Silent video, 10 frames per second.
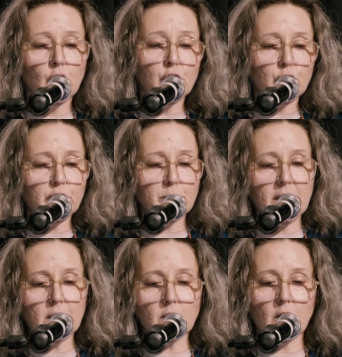You could
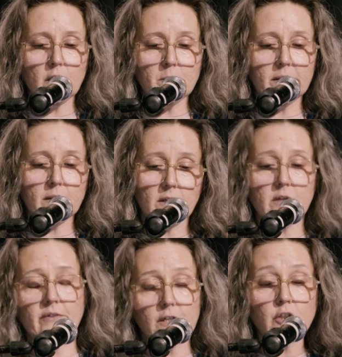make an argument that it
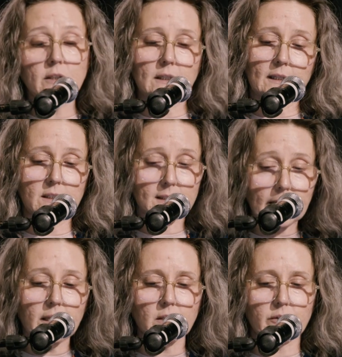eventually led to
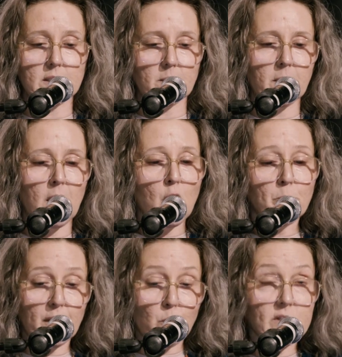secularism,
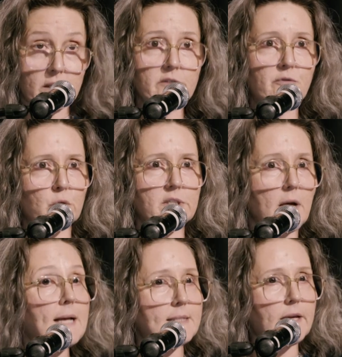but it wasn't, of course,
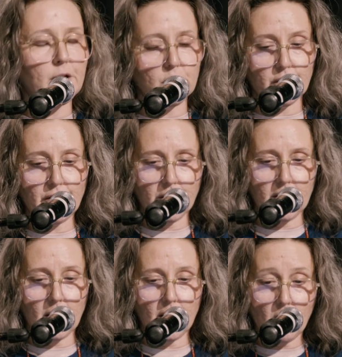a secular
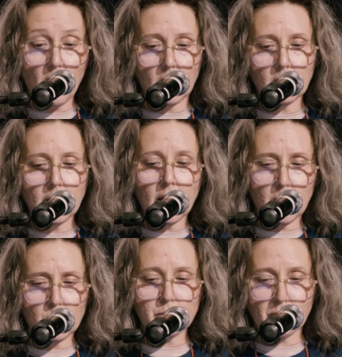thing at all.
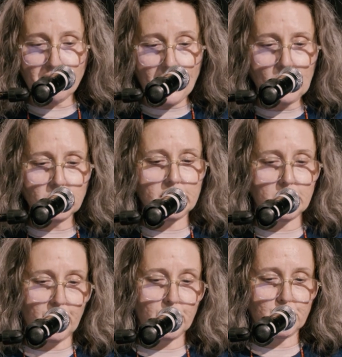It was profoundly
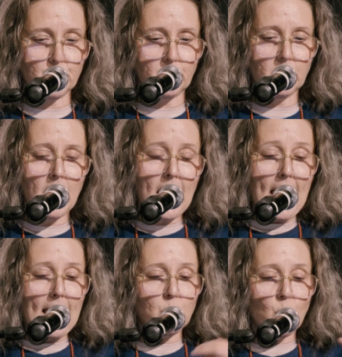spiritual.
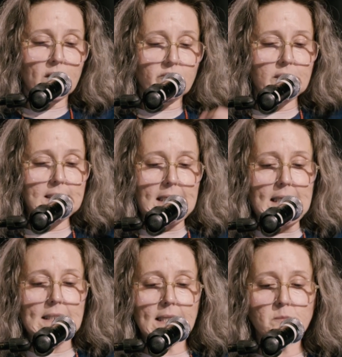And one of its
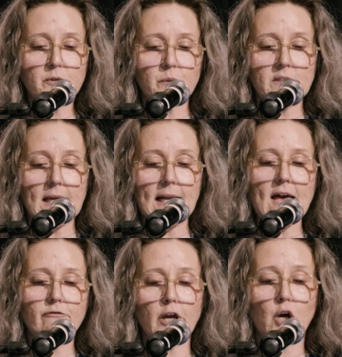key claims was that
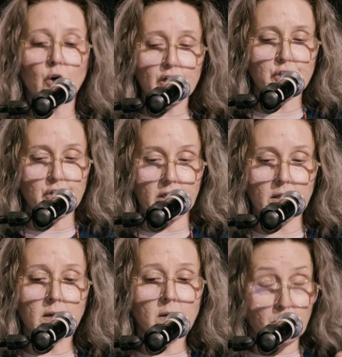every
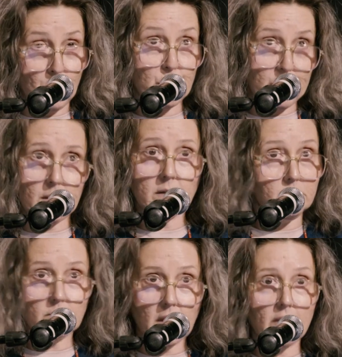Christian
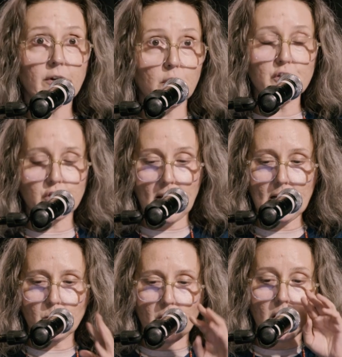person, every Christian
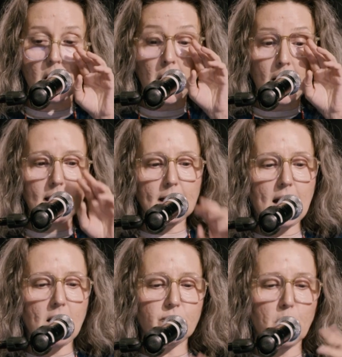anywhere, can
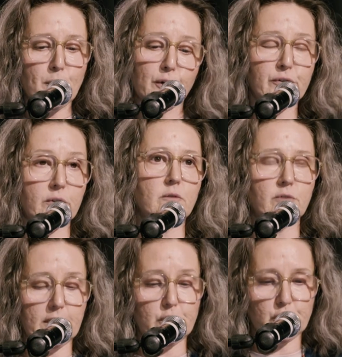have a personal
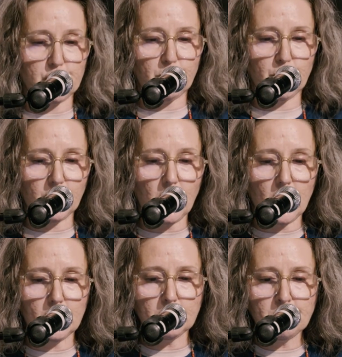relationship with God.